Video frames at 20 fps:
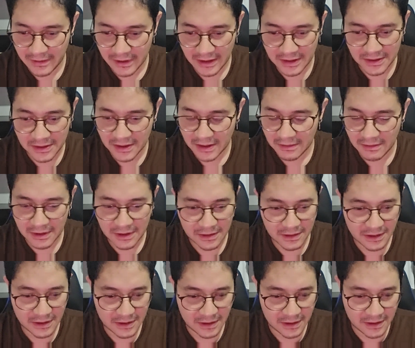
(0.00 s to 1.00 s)
It's not even
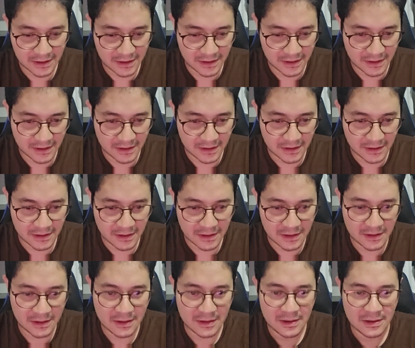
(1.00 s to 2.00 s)
on the.
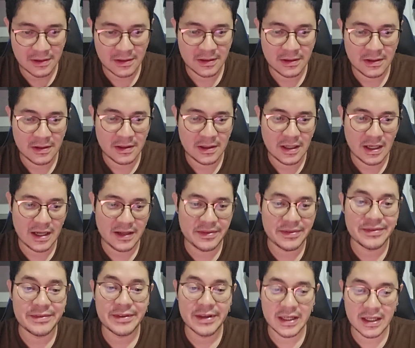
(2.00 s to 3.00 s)
I
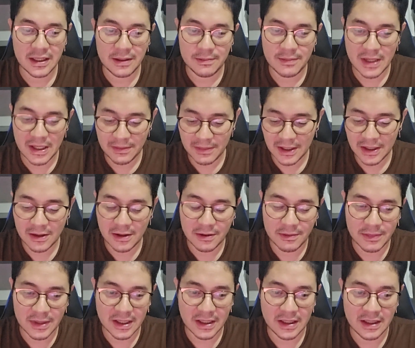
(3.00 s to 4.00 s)
think it might be
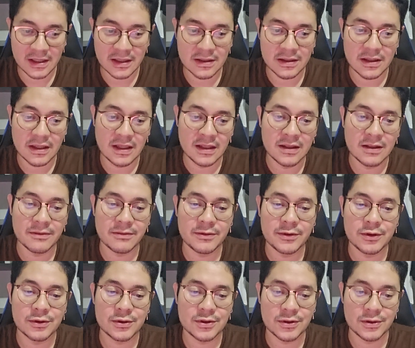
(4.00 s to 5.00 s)
coming in the
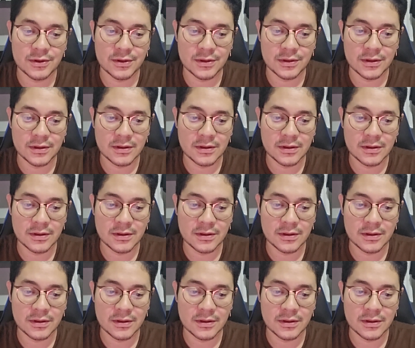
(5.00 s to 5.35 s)
future.